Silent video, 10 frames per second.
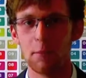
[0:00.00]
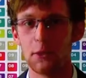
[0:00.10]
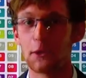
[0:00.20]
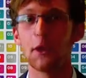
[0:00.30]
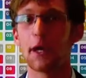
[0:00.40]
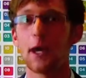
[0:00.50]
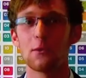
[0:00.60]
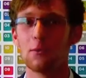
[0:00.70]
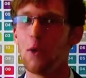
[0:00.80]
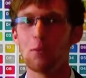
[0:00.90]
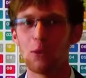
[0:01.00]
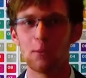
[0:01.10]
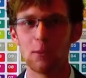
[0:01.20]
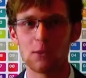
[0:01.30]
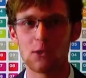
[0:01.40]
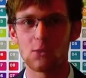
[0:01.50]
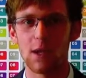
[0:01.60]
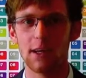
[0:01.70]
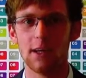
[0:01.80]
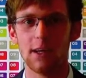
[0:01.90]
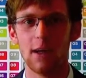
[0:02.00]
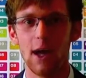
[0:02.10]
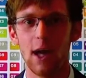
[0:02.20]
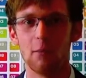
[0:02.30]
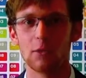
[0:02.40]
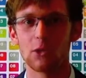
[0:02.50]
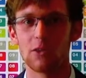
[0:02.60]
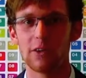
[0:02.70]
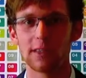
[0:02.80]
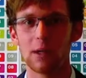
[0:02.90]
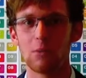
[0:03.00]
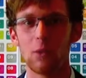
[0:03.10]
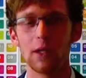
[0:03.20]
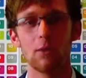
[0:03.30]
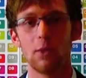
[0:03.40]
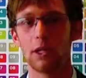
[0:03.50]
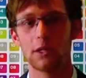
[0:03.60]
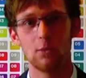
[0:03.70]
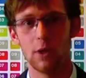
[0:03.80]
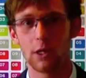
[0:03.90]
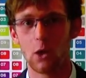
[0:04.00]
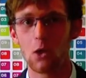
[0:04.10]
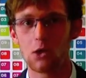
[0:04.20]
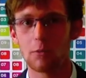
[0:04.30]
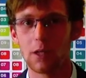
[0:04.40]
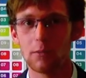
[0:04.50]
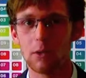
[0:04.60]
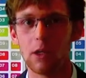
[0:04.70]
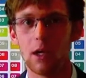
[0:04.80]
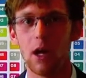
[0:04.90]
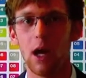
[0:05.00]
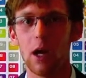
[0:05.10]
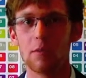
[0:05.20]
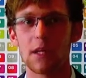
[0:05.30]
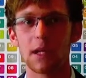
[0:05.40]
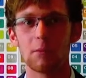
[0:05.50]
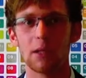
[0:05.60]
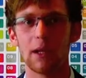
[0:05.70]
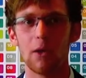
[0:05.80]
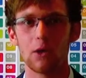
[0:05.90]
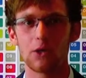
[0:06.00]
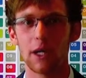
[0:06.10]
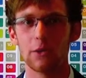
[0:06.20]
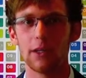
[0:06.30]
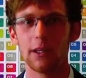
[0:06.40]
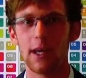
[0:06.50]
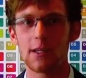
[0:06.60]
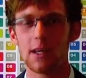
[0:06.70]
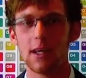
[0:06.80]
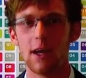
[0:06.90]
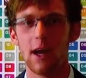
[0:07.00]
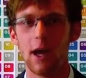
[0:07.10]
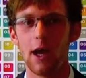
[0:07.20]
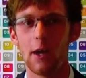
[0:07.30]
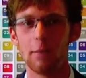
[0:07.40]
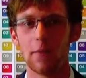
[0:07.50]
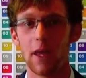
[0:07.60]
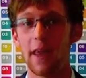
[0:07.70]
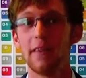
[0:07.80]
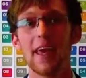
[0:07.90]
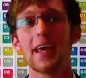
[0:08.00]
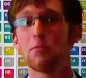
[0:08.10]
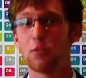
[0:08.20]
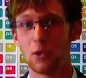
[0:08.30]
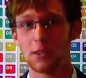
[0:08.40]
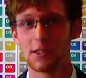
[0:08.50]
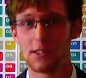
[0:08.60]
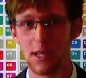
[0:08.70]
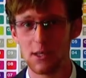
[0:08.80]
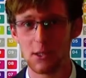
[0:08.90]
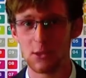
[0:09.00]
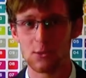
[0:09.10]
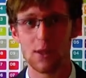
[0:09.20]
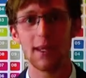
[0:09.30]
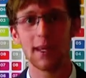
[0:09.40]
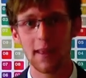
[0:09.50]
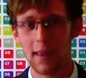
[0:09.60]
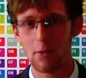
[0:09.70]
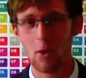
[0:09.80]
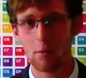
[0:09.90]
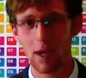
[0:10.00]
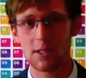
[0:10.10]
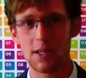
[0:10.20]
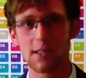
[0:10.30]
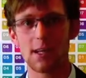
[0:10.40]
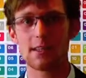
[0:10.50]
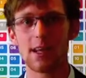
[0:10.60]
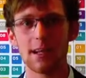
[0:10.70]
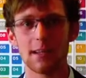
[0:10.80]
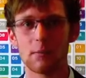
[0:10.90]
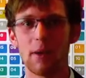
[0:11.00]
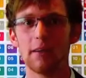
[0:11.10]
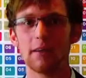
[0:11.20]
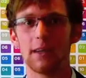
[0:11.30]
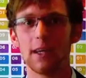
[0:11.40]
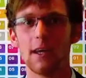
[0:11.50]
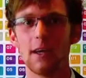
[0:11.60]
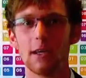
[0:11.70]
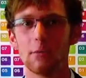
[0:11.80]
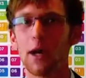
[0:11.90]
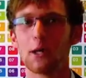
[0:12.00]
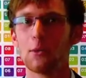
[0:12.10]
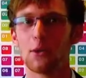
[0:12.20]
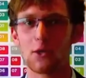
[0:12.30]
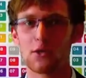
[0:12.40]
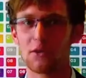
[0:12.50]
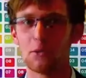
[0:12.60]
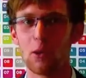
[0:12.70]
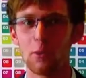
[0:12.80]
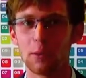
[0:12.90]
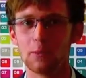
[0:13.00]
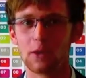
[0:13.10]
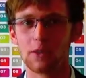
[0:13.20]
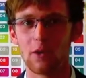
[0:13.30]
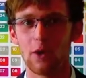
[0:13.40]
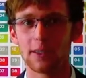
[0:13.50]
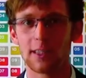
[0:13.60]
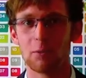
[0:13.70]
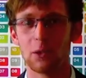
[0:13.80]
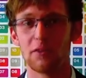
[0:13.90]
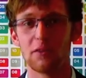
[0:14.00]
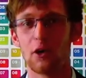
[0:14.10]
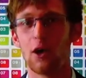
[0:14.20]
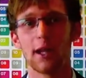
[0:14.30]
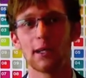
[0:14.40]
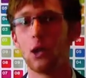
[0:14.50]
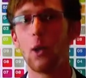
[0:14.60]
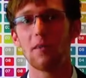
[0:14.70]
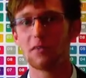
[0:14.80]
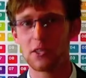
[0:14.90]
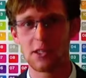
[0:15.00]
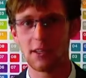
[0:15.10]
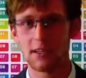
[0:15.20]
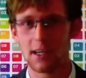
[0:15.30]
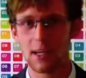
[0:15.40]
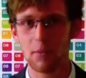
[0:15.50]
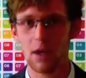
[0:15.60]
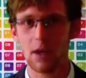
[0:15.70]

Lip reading: you're going to encounter more problems as well. So for example, when you're coaching people, taking people out on shadowing days, and then they get promoted to stage 2 as well, they get their own badge, they start selling independently. You might come across a few problems. For example, if you've got like low averages in the team,